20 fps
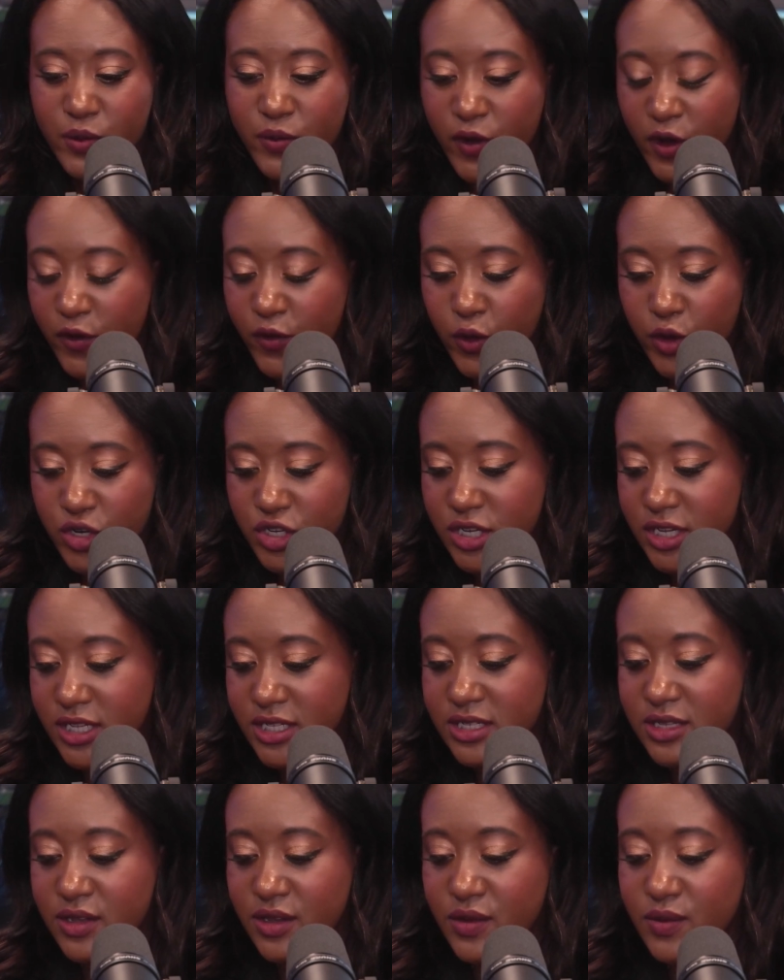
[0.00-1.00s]
was very
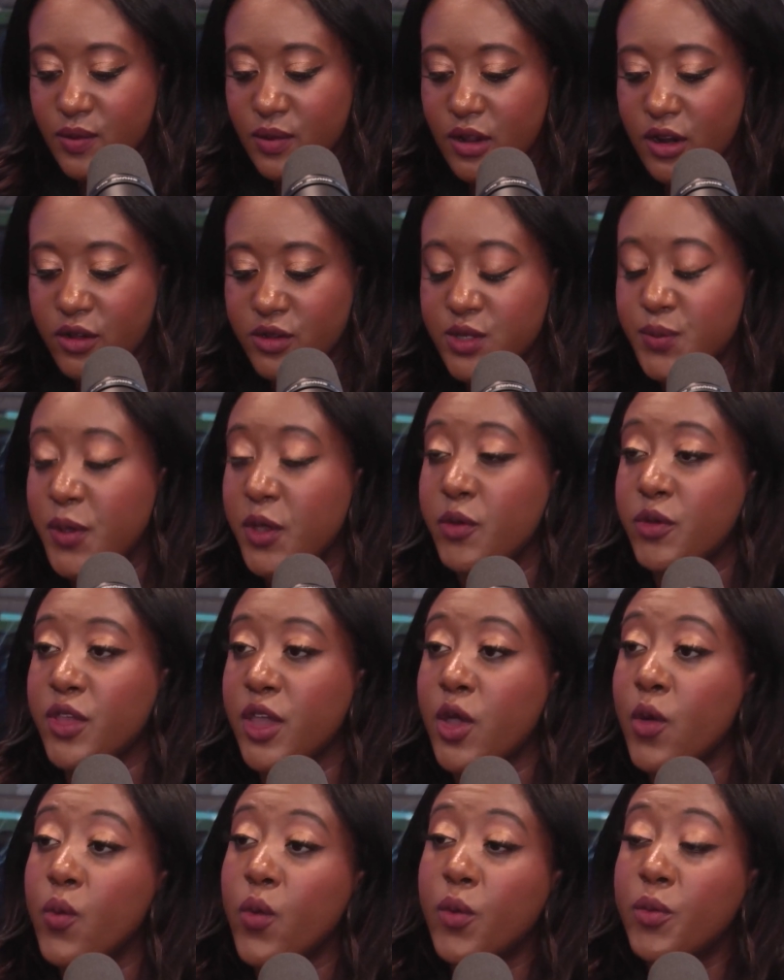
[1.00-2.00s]
fortunate to speak with
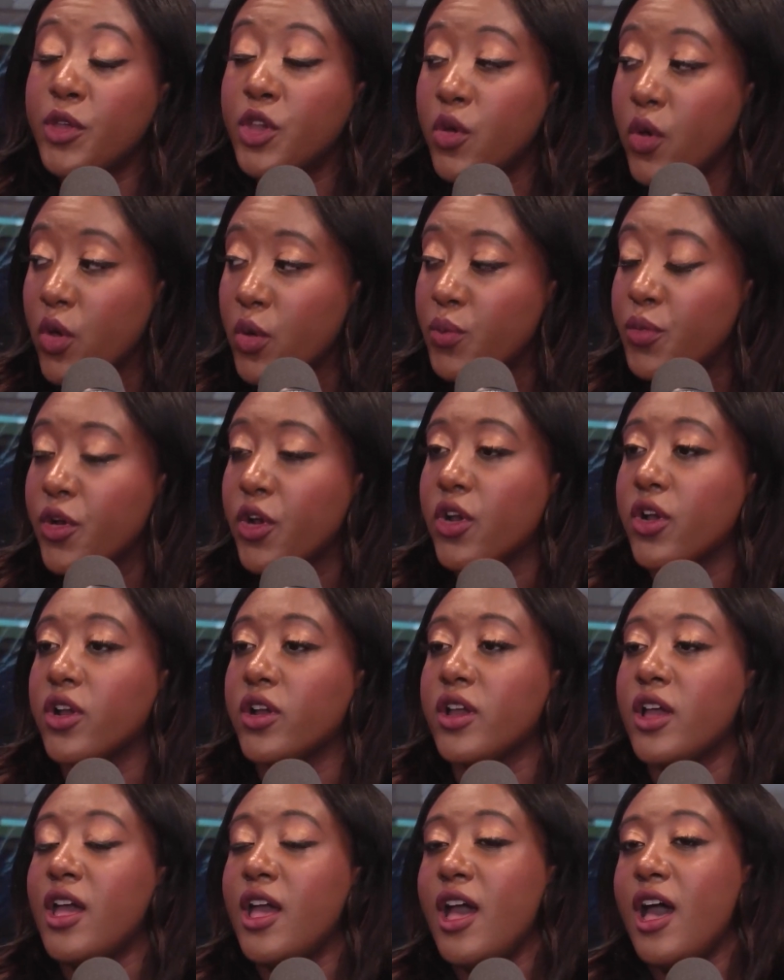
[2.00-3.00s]
like a Whoopi
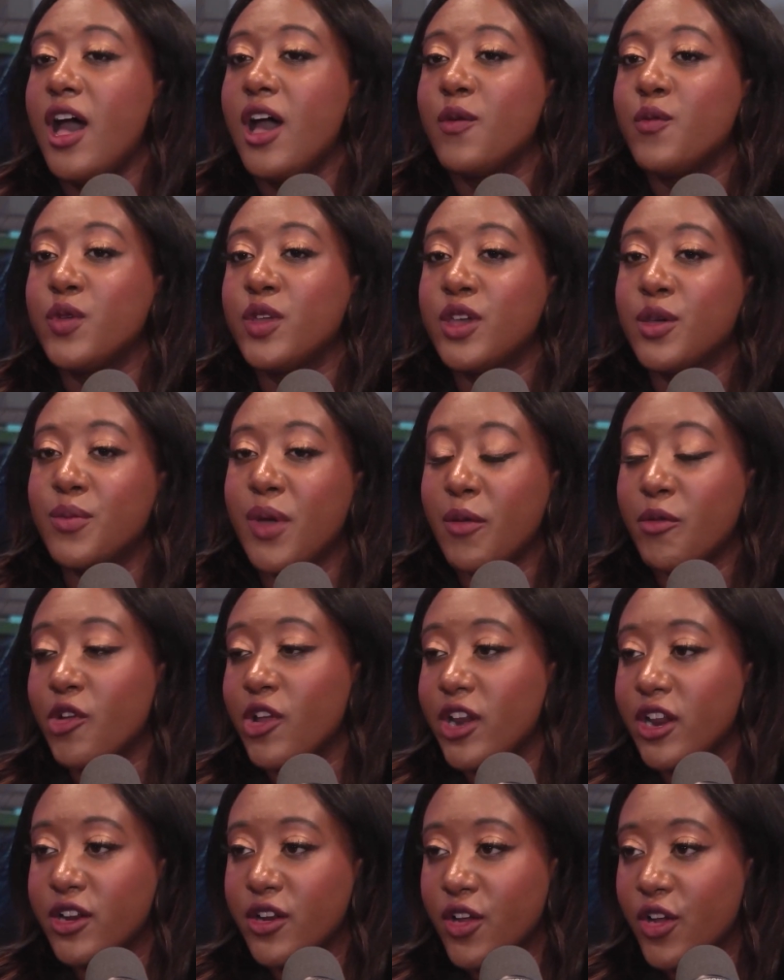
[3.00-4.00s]
Goldberg. We
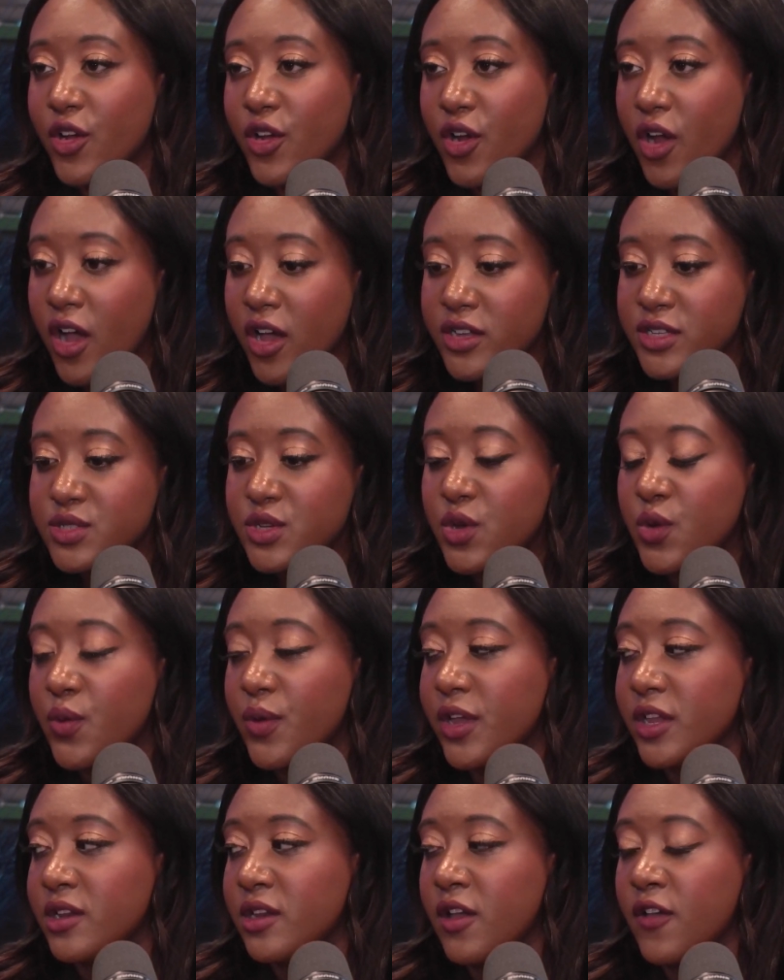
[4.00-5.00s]
commemorated her Oscar
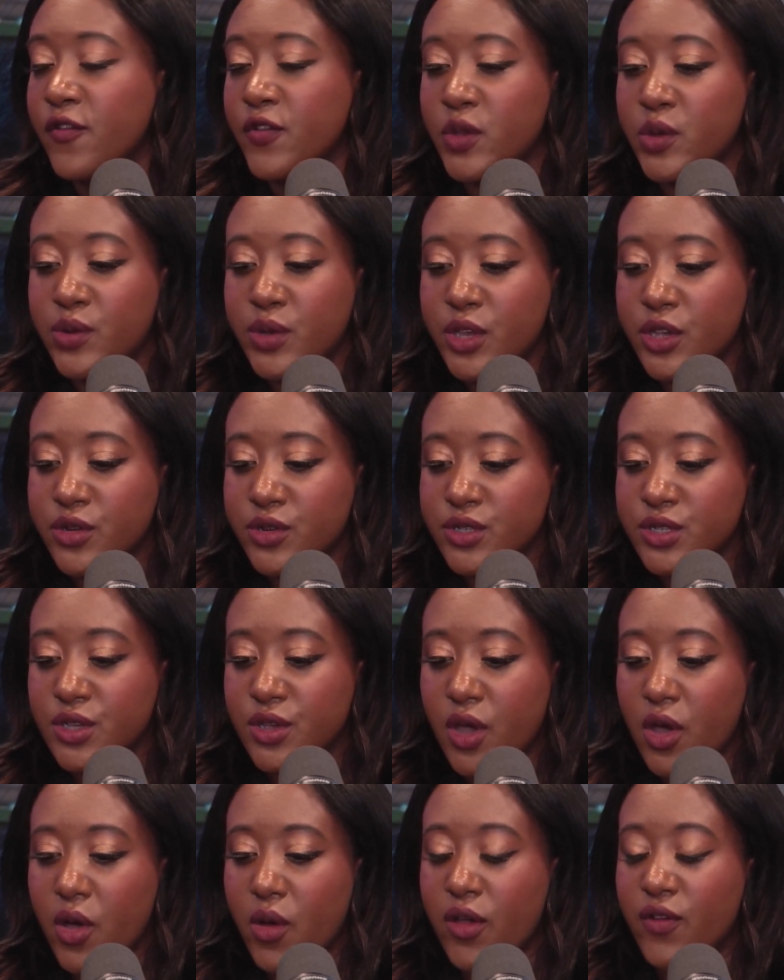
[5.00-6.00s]
win a few years
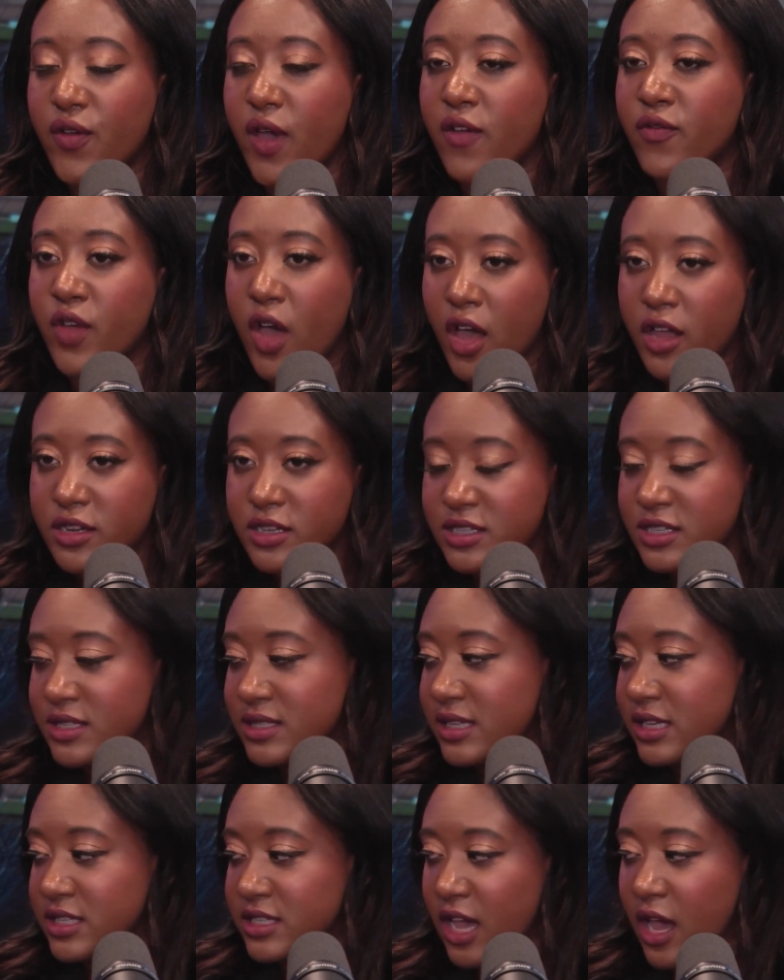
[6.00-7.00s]
ago. I've gotten to
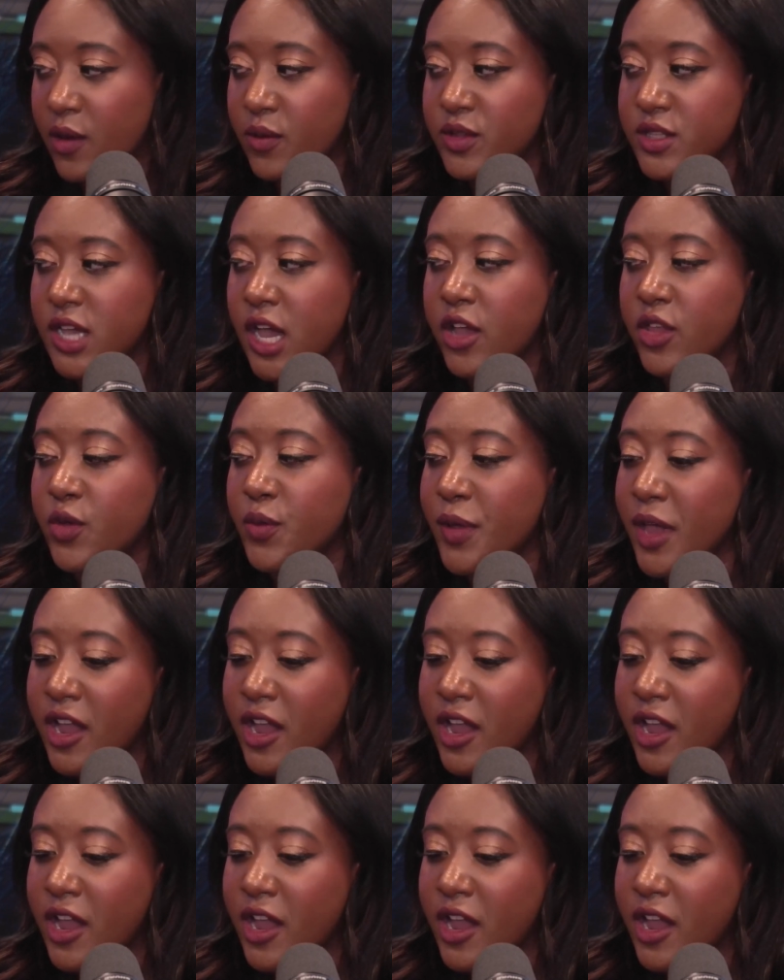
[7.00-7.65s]
sit down with Tyler